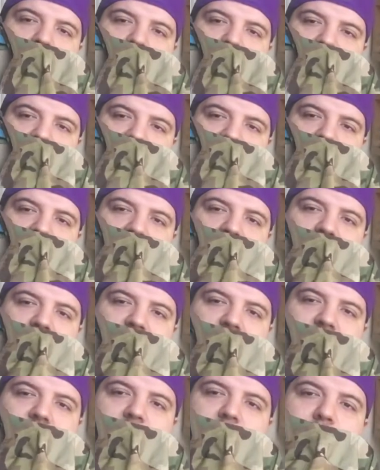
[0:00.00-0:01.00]
kind of like
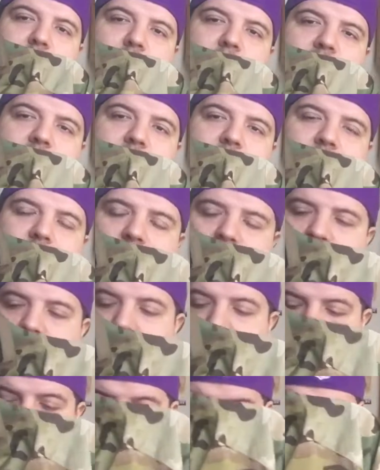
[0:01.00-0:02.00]
a neoprene in the
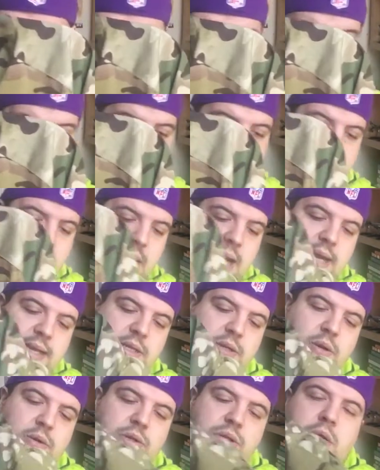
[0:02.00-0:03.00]
middle.
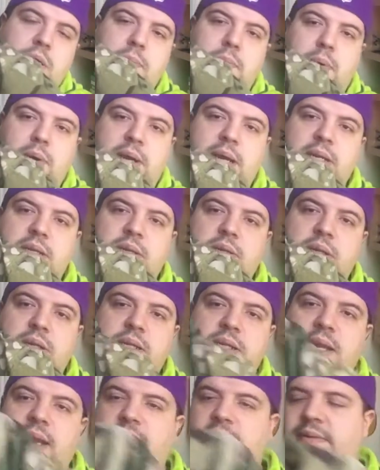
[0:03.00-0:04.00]
It's got 2 pockets on the
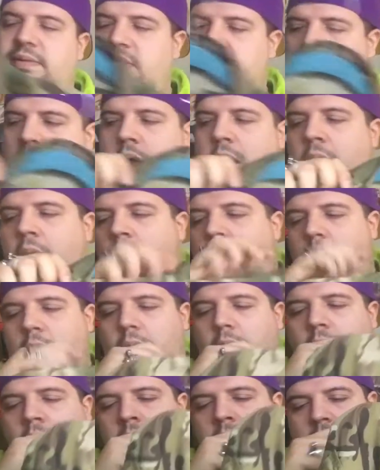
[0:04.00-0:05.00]
sleeves,
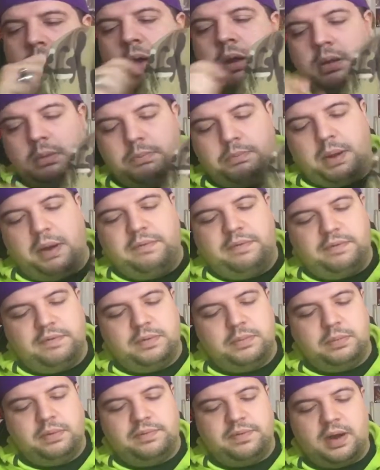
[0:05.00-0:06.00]
both of
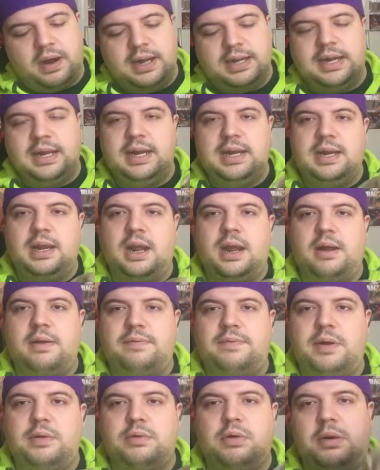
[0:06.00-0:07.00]
them with ID
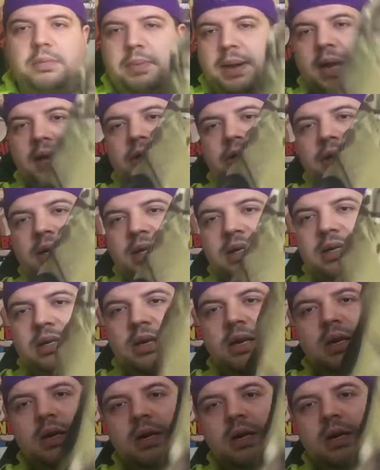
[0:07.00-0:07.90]
Velcro patches.